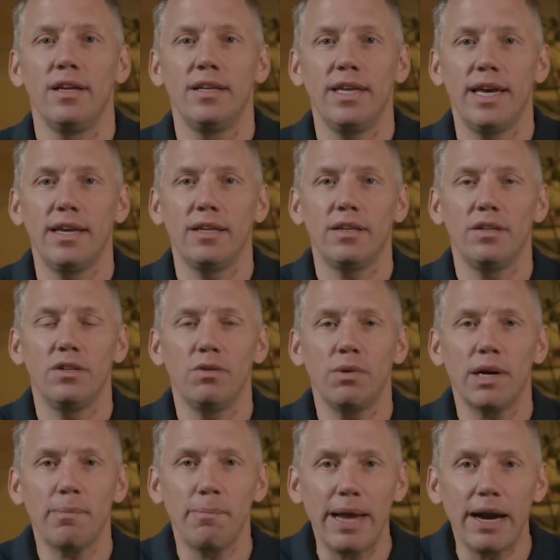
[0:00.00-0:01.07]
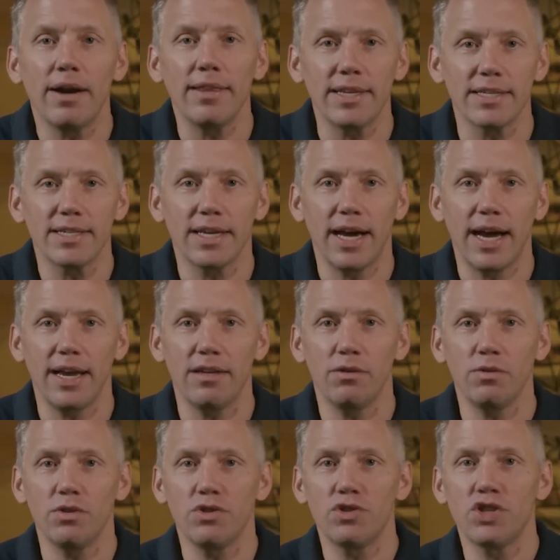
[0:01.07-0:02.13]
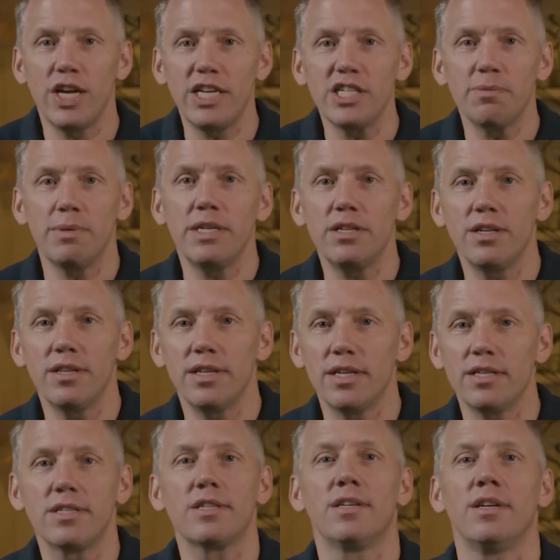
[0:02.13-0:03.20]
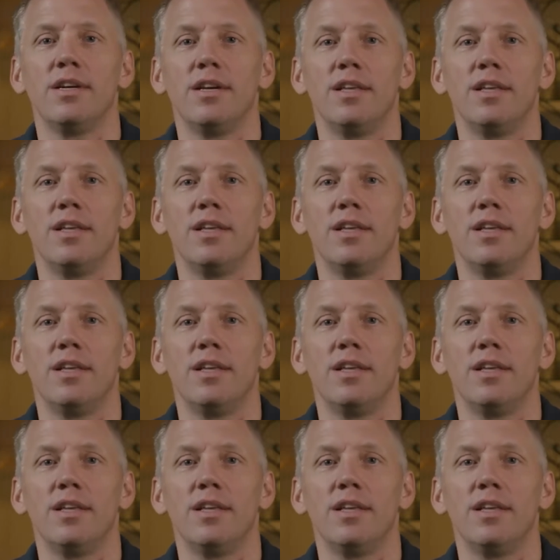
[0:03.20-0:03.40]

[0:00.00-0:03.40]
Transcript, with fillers: Yet you want to marry this guy and you change him into this